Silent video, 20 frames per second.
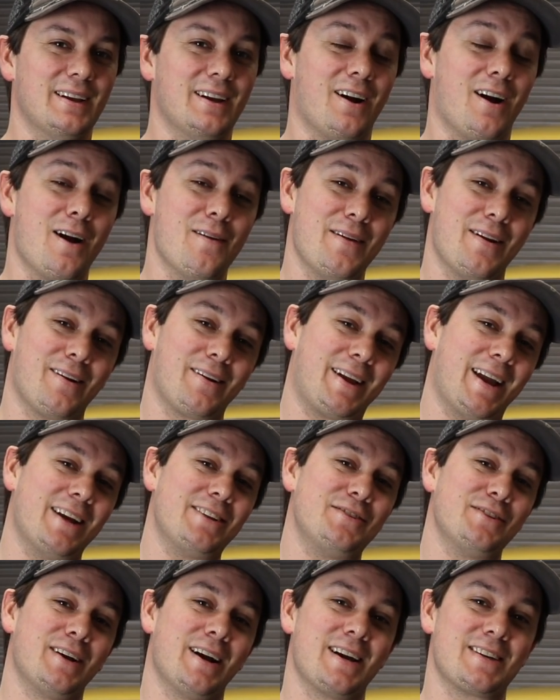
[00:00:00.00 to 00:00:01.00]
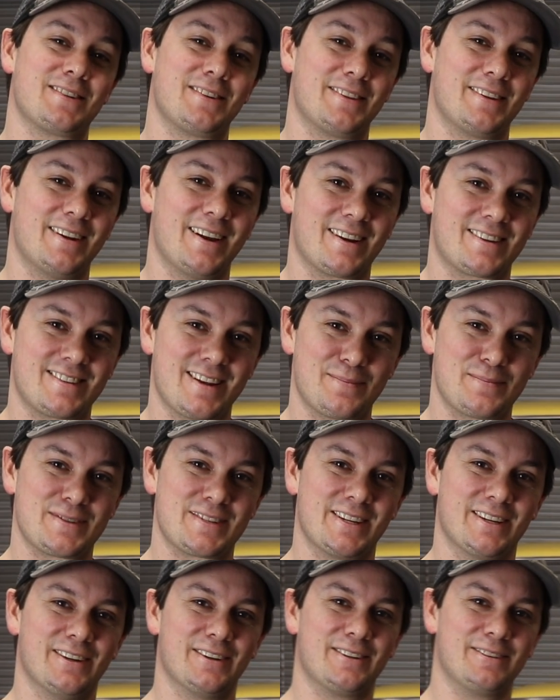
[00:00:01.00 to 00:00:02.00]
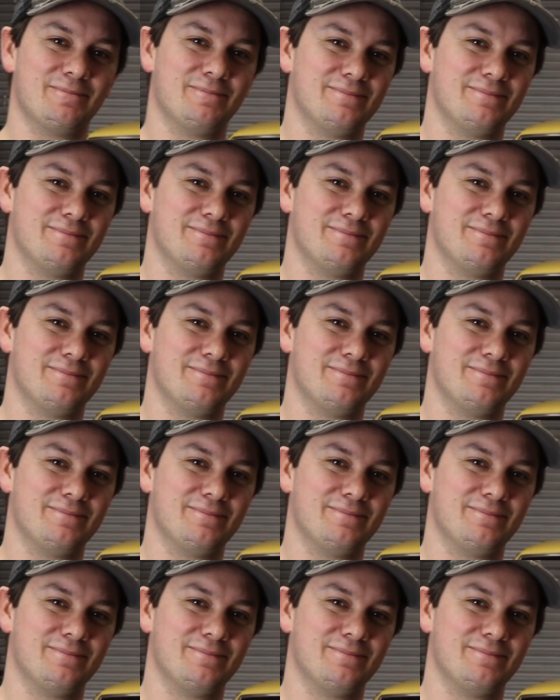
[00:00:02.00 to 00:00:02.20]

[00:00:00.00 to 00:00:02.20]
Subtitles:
All right, man, I'll catch you guys on the next episode.